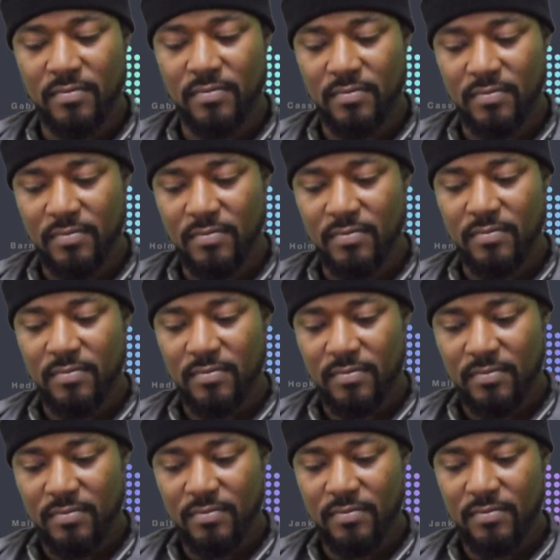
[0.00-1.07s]

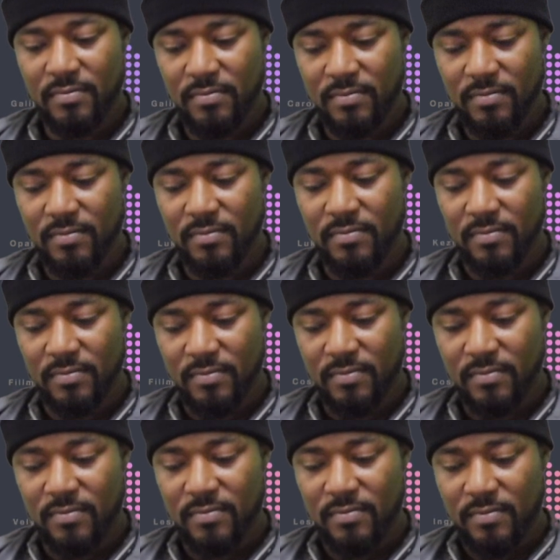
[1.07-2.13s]

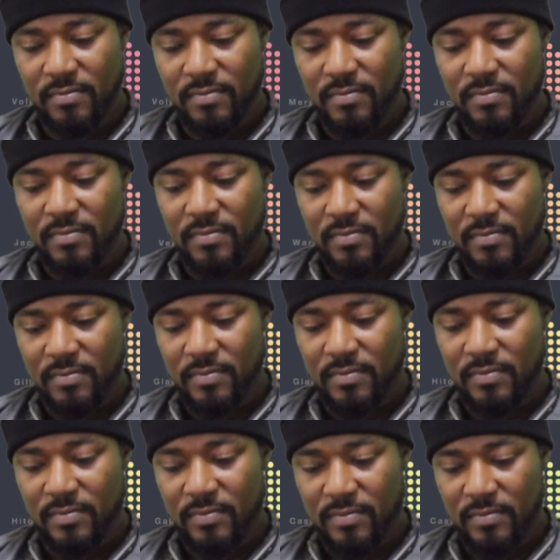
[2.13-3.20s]

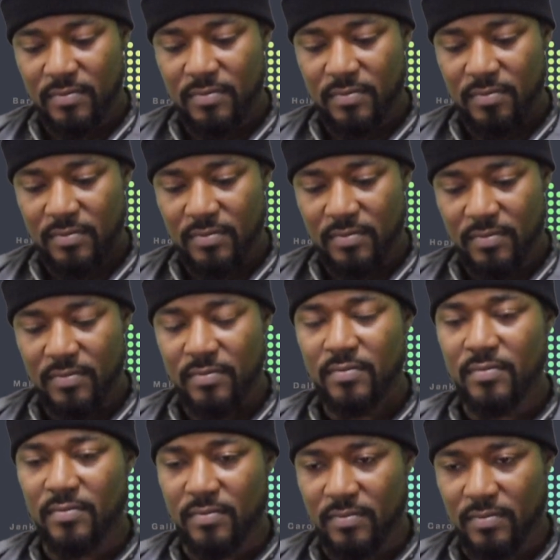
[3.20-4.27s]

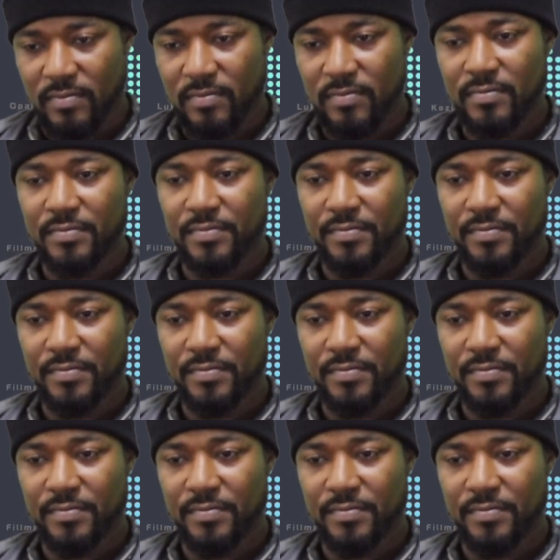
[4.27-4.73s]
(not speaking)